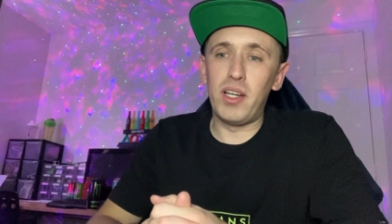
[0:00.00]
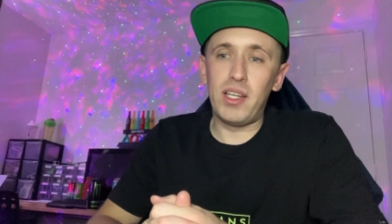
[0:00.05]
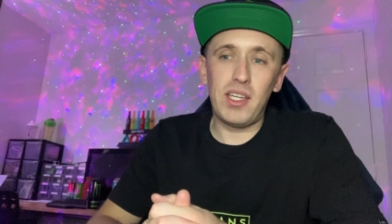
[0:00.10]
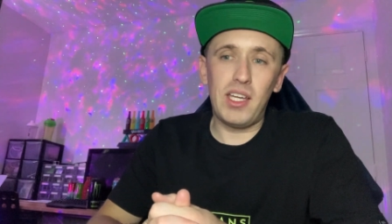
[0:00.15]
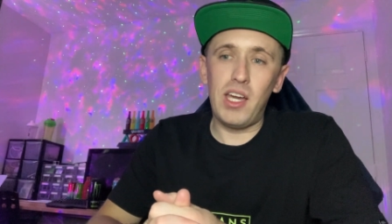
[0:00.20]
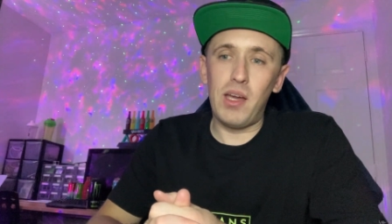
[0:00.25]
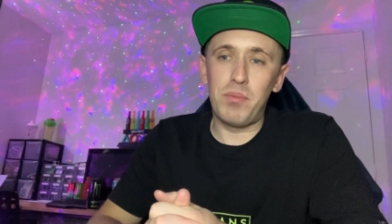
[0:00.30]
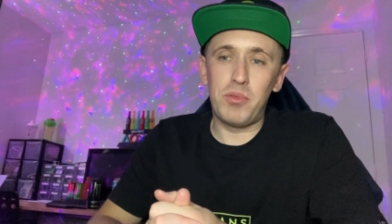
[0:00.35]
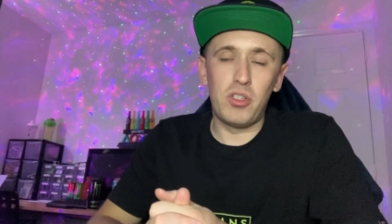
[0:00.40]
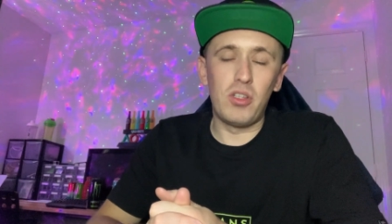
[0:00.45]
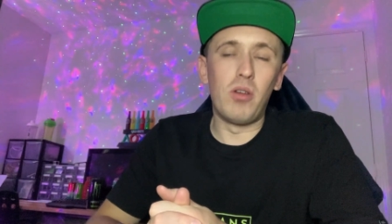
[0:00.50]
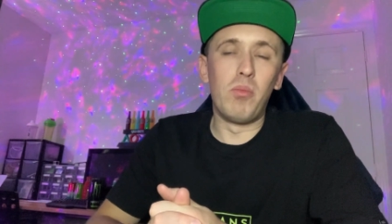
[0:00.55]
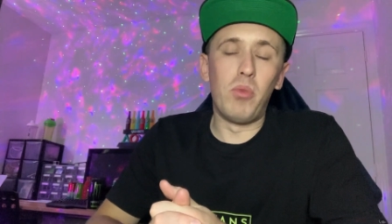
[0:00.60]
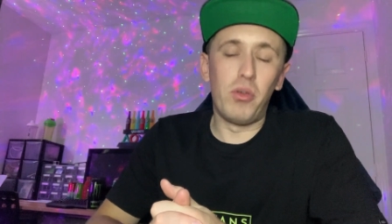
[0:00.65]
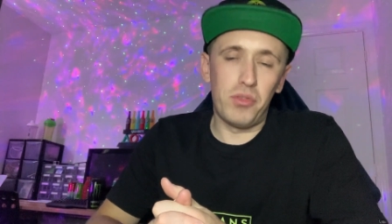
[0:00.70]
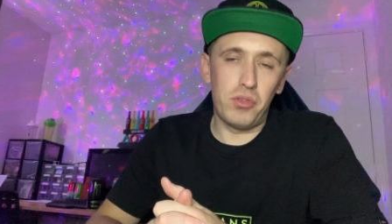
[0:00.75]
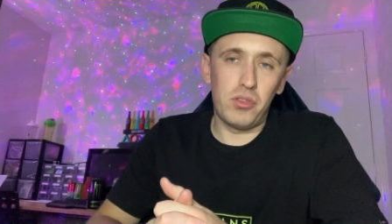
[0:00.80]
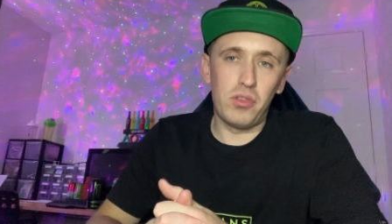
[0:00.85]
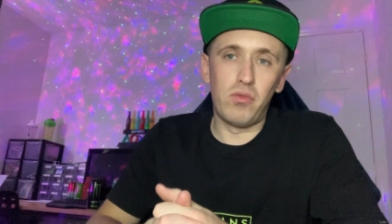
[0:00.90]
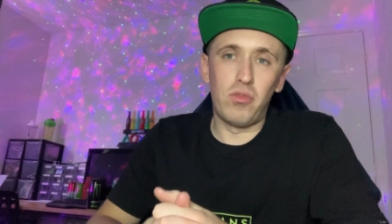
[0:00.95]
I kept, you know,
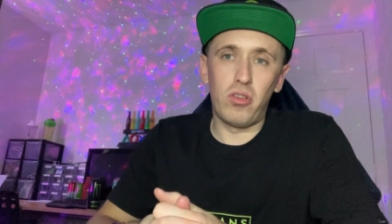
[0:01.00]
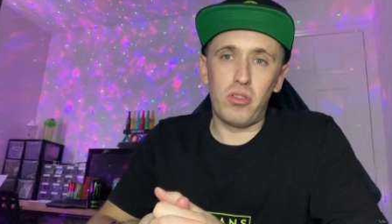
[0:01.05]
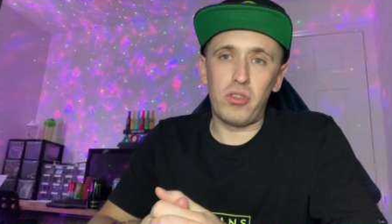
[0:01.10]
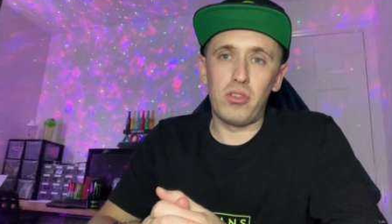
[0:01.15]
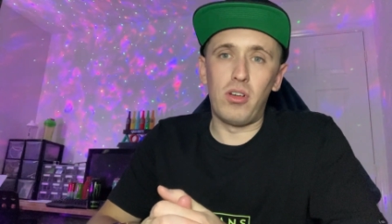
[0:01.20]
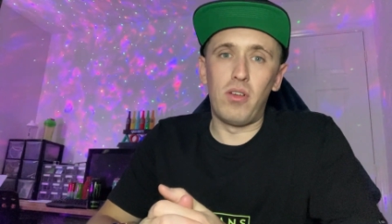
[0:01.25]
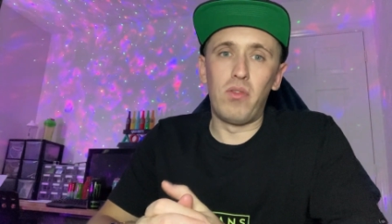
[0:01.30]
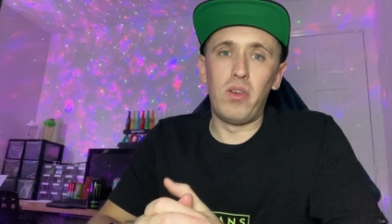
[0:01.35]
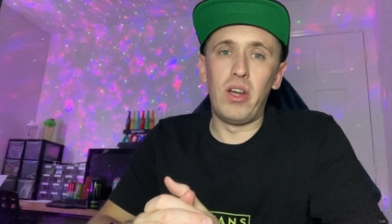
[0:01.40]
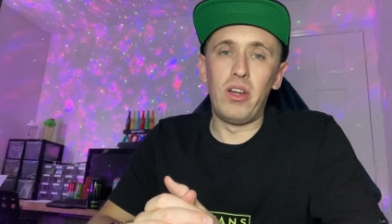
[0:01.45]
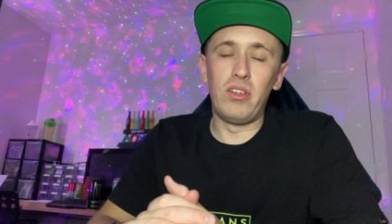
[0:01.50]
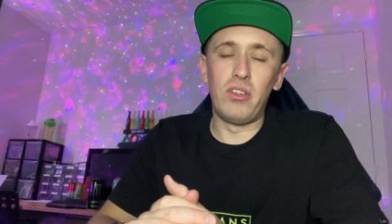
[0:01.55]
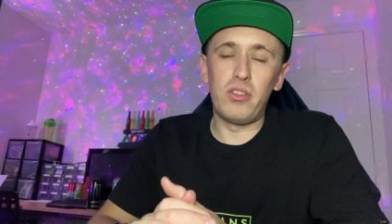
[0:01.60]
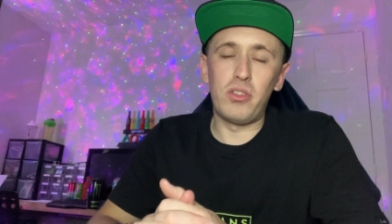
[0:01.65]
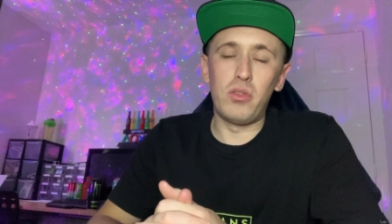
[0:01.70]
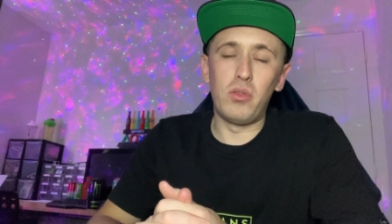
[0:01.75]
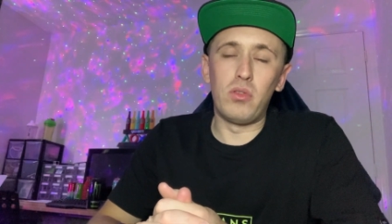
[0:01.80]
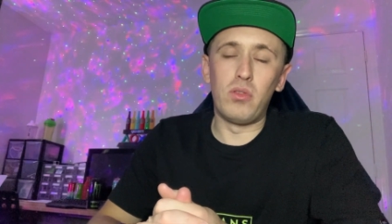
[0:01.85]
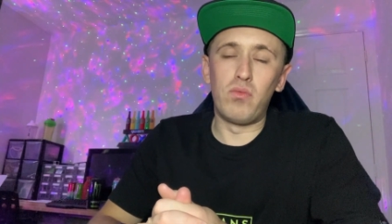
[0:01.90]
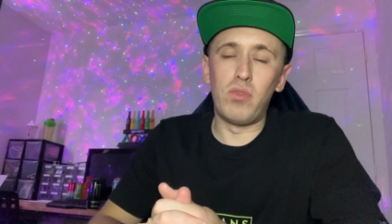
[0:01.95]
Monster, Rockstar,
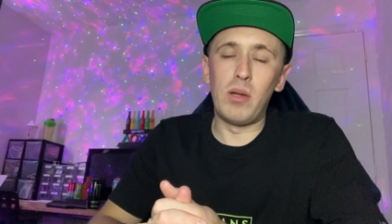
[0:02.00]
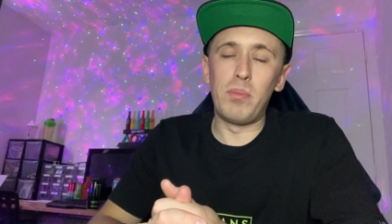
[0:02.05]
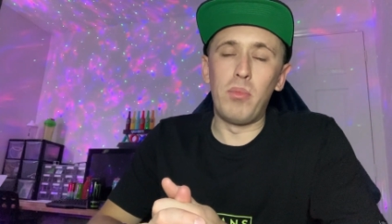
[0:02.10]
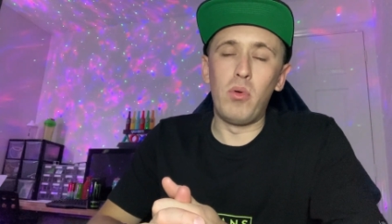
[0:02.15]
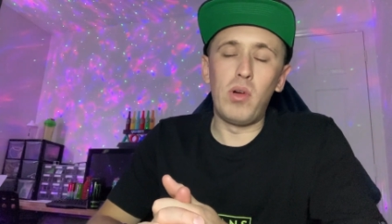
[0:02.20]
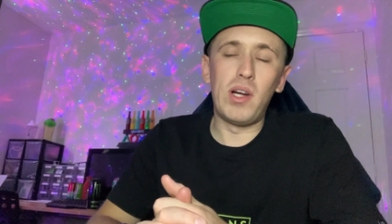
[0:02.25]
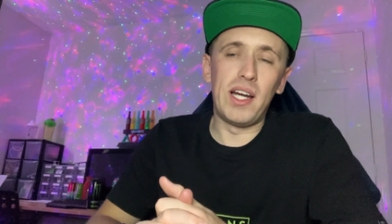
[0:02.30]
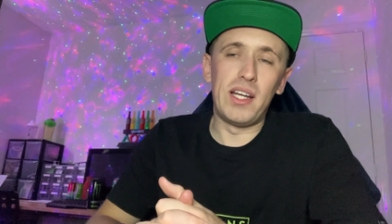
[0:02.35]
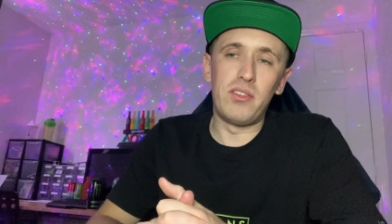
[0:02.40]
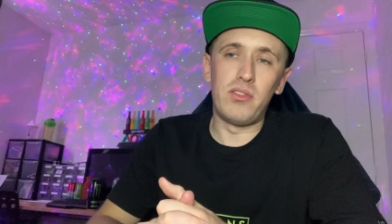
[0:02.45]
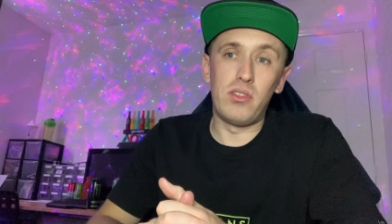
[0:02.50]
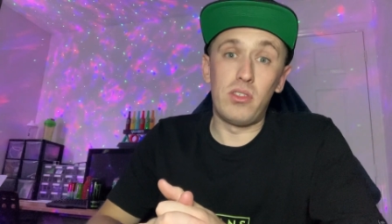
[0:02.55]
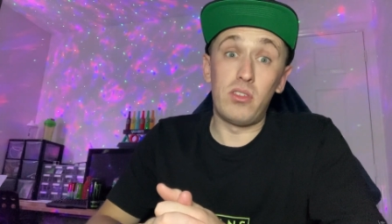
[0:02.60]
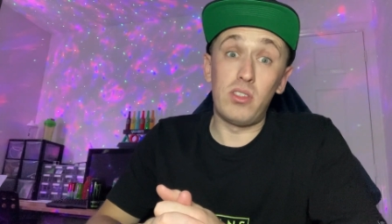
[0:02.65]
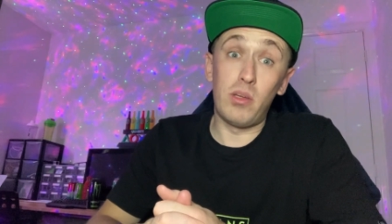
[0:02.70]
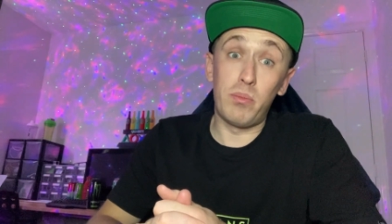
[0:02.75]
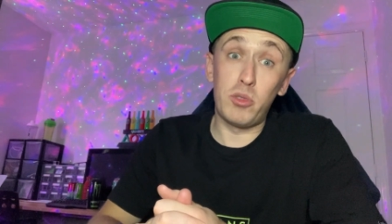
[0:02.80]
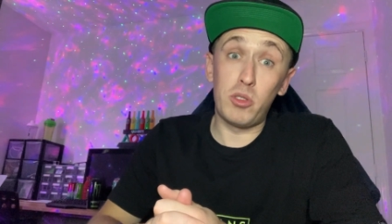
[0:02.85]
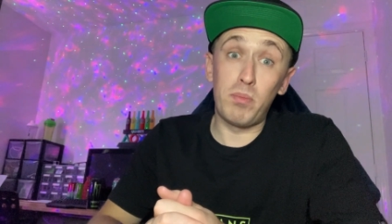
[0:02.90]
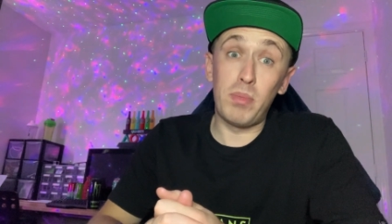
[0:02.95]
Relentless, and all the Rebel cans and
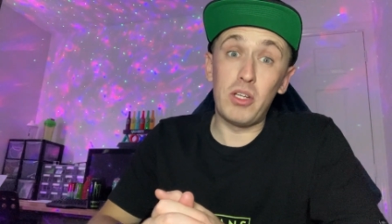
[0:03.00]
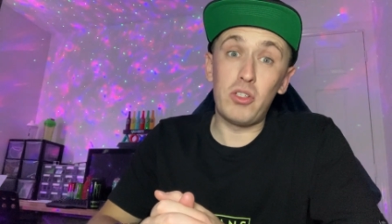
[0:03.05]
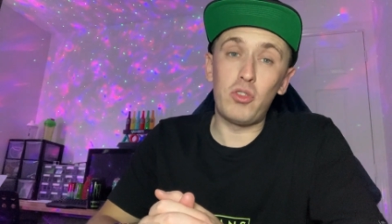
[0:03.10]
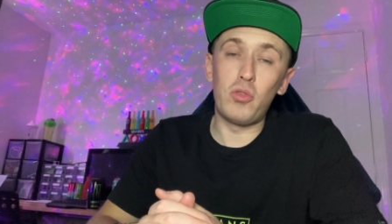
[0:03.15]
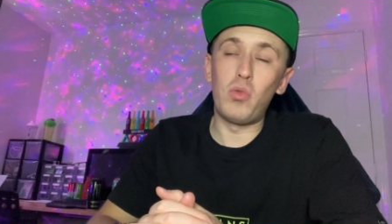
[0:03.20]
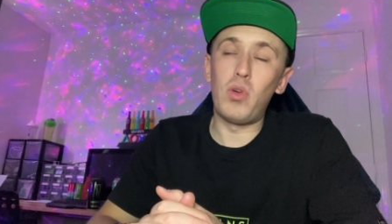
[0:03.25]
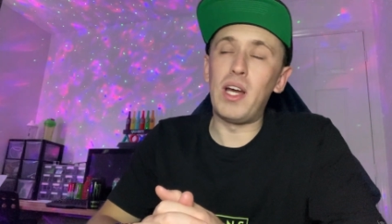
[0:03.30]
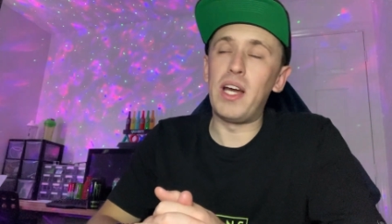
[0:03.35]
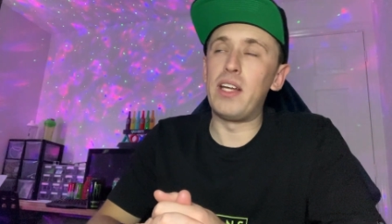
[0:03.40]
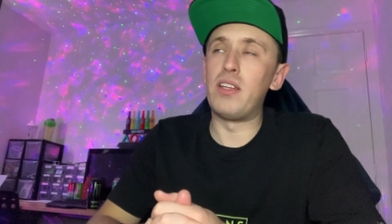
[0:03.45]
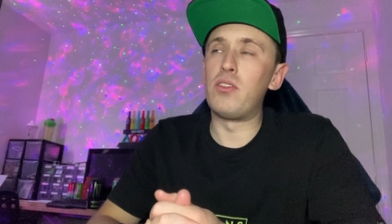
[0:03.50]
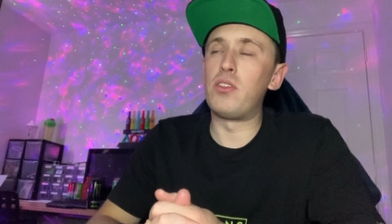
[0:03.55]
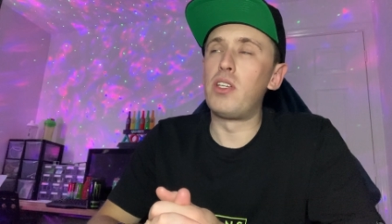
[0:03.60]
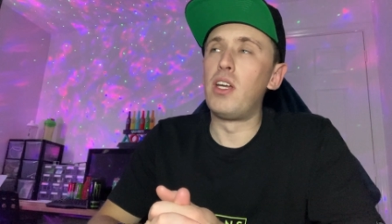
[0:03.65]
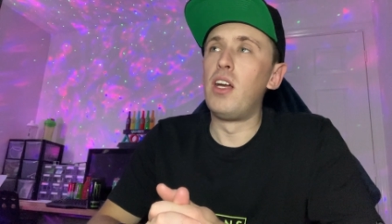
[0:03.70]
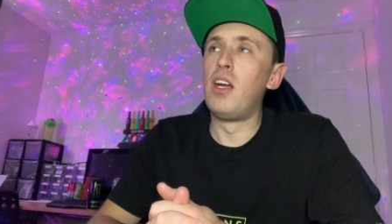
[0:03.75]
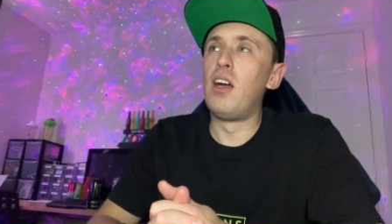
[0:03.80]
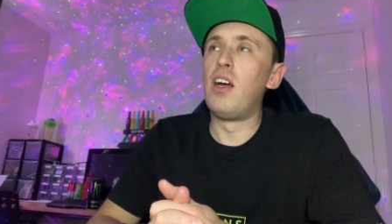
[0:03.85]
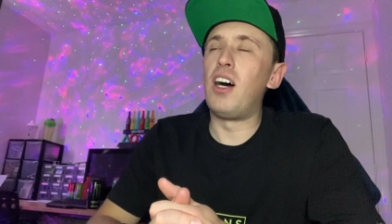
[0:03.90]
some special cans.